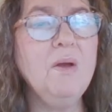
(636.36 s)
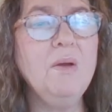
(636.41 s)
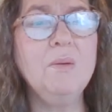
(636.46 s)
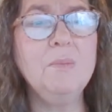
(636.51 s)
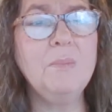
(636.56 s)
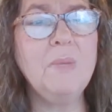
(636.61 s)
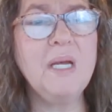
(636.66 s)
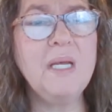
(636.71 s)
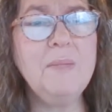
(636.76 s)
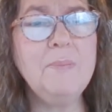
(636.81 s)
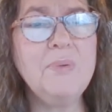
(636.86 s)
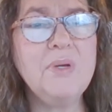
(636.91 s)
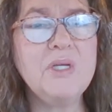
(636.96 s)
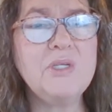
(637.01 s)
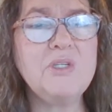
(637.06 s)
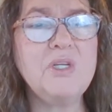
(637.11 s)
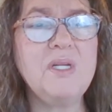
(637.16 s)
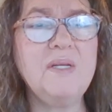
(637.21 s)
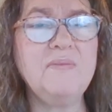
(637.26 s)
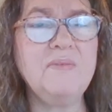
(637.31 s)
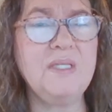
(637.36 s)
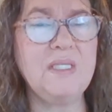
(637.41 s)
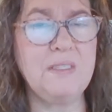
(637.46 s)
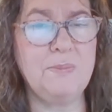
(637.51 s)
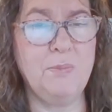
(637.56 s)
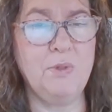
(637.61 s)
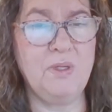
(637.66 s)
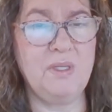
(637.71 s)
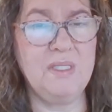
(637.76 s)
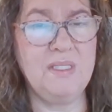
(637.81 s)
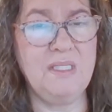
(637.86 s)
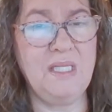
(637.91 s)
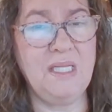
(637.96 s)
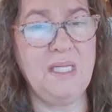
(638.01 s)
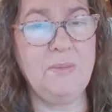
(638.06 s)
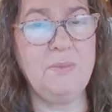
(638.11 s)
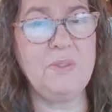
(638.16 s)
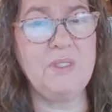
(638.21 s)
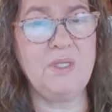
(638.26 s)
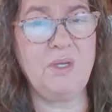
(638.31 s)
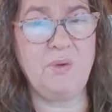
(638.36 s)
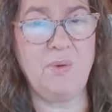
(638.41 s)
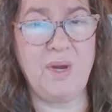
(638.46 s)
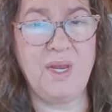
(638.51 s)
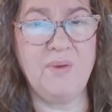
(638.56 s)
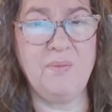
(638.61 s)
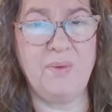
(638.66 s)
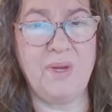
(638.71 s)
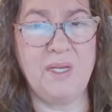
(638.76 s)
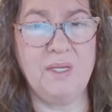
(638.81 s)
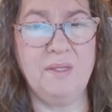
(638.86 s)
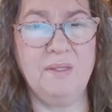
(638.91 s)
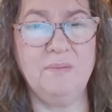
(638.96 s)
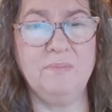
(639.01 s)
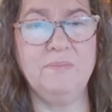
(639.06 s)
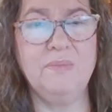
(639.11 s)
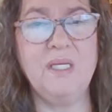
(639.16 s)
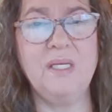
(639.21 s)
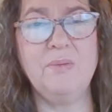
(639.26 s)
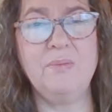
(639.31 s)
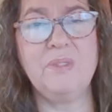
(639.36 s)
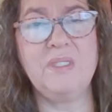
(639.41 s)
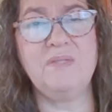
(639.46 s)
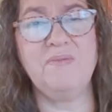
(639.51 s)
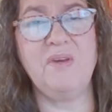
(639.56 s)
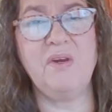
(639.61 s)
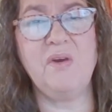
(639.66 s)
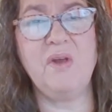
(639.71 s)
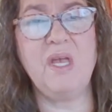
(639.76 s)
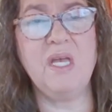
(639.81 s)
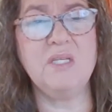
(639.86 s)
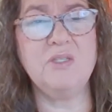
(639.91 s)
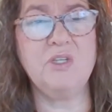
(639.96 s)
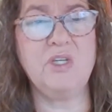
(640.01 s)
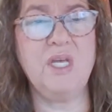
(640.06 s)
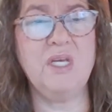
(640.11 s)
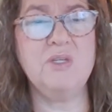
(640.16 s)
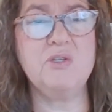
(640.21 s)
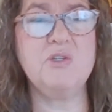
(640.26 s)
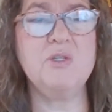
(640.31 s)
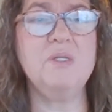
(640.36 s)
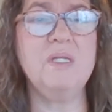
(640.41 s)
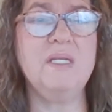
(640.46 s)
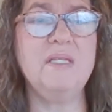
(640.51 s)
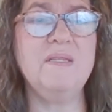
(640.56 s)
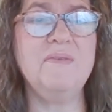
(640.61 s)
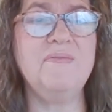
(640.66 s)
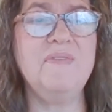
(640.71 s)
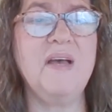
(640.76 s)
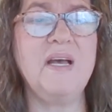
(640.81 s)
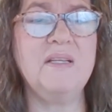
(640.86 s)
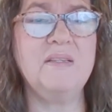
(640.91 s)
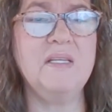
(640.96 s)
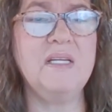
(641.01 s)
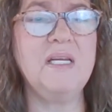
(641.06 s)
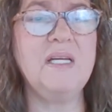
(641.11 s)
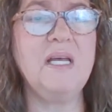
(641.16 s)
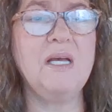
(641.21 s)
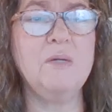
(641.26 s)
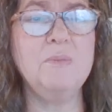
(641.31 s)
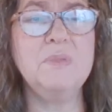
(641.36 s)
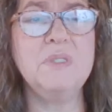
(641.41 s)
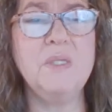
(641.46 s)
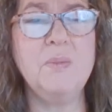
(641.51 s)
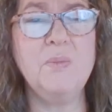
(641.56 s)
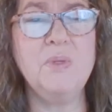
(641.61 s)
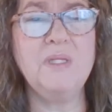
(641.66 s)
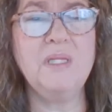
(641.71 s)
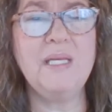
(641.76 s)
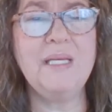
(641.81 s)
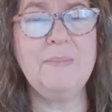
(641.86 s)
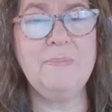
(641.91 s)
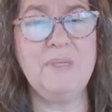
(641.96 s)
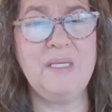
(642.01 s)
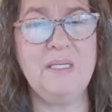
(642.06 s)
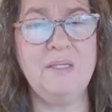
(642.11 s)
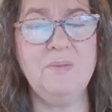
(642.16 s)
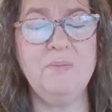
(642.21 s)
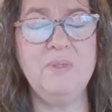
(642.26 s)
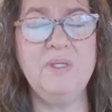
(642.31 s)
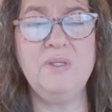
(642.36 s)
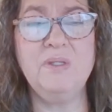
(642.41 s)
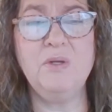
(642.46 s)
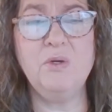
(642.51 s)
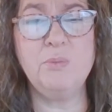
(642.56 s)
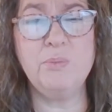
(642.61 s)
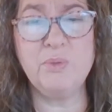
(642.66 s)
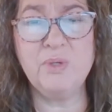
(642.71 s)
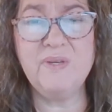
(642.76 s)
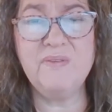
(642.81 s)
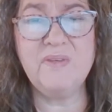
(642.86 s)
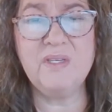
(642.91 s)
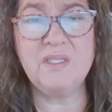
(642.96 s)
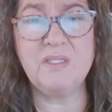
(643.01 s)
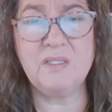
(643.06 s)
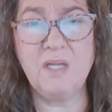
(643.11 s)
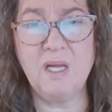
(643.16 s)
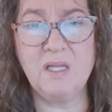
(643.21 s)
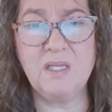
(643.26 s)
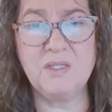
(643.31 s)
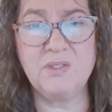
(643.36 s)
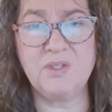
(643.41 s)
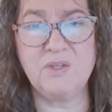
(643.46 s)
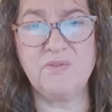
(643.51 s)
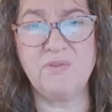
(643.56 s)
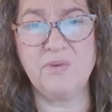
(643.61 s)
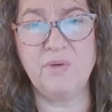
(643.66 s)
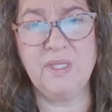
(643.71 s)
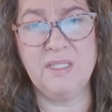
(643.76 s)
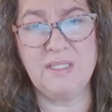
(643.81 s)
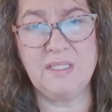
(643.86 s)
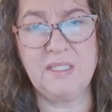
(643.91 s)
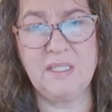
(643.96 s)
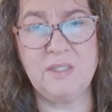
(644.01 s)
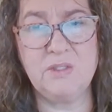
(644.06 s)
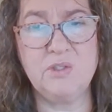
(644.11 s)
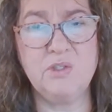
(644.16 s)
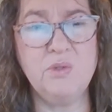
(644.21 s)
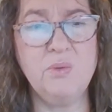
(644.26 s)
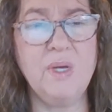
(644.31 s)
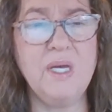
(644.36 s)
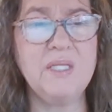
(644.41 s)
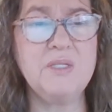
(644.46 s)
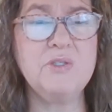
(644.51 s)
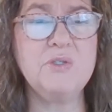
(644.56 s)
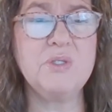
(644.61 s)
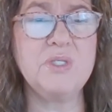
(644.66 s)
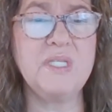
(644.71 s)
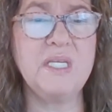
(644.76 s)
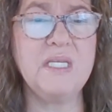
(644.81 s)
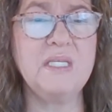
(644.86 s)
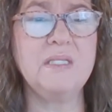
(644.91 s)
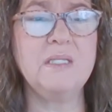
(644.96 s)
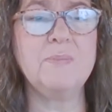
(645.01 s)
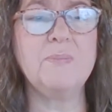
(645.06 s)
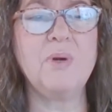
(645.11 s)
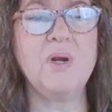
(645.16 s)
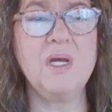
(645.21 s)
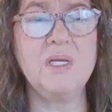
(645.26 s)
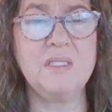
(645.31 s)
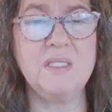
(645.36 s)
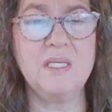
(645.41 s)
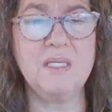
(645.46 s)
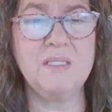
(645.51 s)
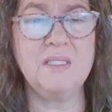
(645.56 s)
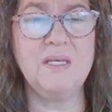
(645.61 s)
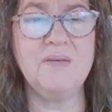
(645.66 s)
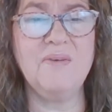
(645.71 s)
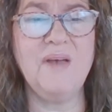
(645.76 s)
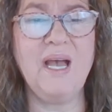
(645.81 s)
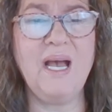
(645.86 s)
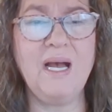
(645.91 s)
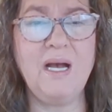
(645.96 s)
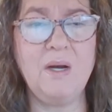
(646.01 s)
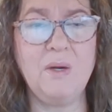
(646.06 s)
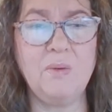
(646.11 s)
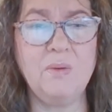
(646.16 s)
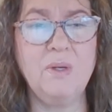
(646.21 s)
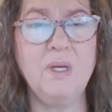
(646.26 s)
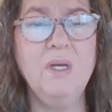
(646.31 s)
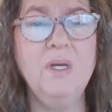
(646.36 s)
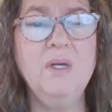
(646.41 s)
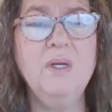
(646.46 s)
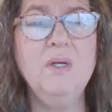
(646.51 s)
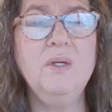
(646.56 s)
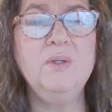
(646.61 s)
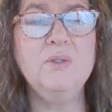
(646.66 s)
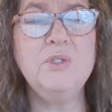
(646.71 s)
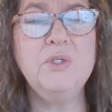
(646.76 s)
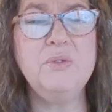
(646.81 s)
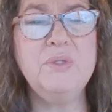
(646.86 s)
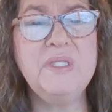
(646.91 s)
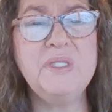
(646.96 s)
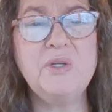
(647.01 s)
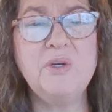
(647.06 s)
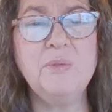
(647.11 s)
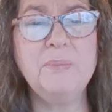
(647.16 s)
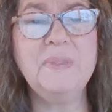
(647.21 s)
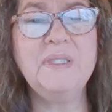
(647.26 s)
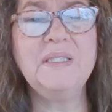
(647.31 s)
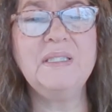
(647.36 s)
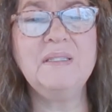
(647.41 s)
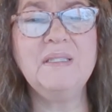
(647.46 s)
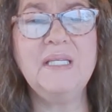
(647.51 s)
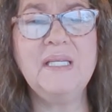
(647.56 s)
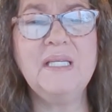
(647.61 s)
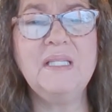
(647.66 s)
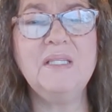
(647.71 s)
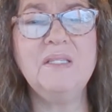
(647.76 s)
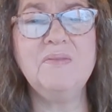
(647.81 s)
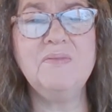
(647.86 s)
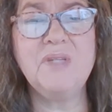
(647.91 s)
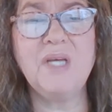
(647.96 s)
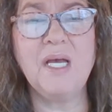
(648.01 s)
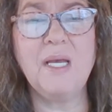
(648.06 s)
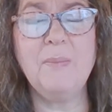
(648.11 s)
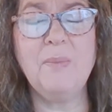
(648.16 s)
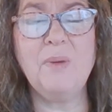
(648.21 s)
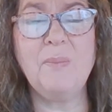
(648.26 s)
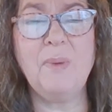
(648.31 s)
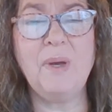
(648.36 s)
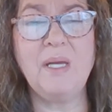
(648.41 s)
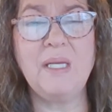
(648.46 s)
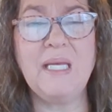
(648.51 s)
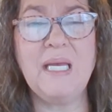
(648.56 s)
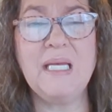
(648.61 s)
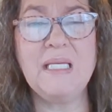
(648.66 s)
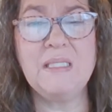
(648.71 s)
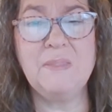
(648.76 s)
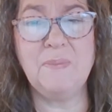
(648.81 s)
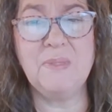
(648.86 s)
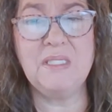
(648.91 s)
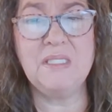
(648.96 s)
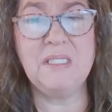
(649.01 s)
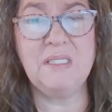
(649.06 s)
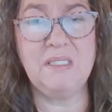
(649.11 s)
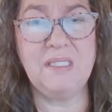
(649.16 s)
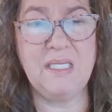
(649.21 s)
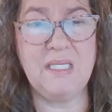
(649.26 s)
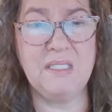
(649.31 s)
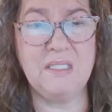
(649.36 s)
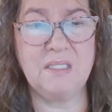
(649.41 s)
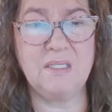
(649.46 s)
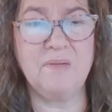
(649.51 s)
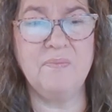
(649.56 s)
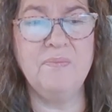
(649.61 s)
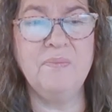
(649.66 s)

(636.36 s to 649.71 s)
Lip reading: My impression of this book is that it was a great read. It was very educational in the fact that it helped someone like me with no previous knowledge of forensics to understand the process of how to determine the length of time a body has been deceased.